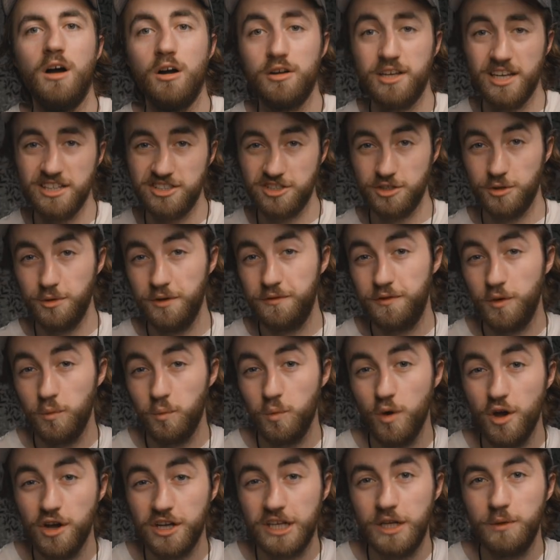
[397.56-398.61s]
Okay, so if you're
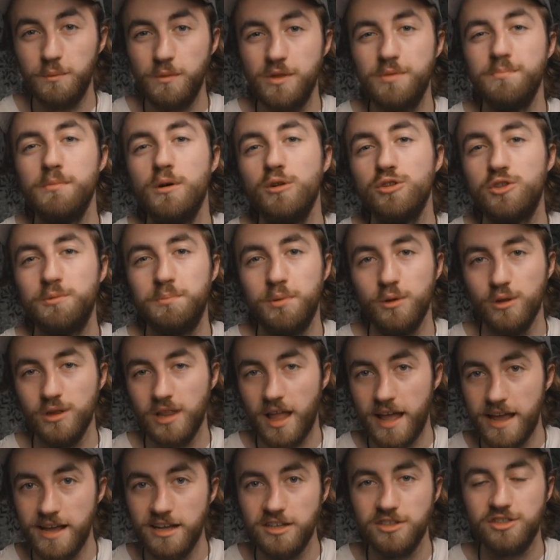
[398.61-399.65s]
working with multiple
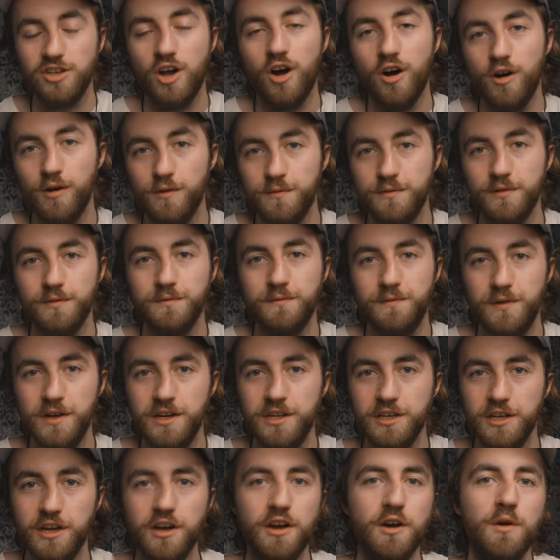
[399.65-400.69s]
layers of
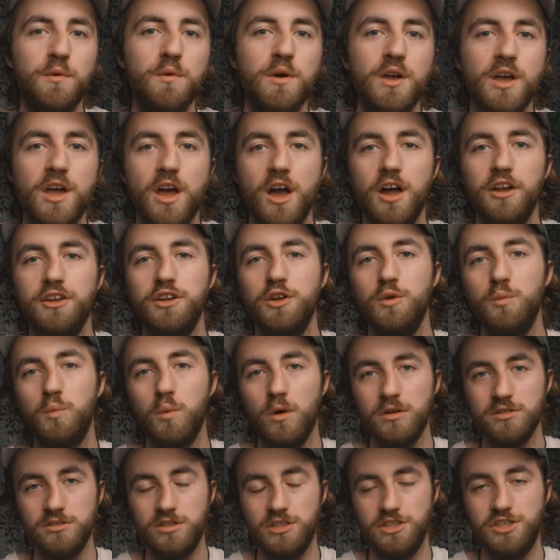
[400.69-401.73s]
video and you
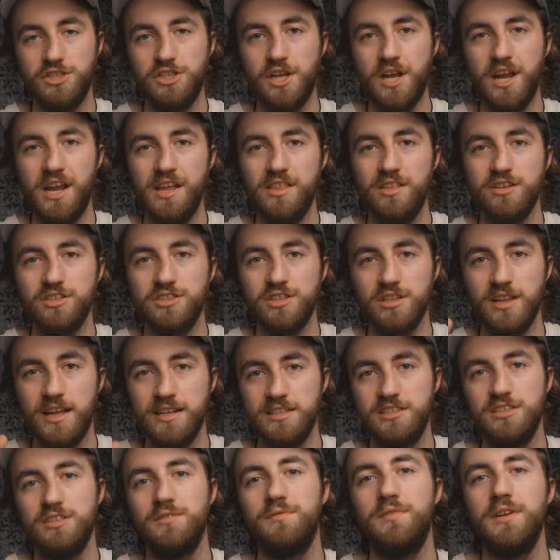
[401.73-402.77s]
want to see the selected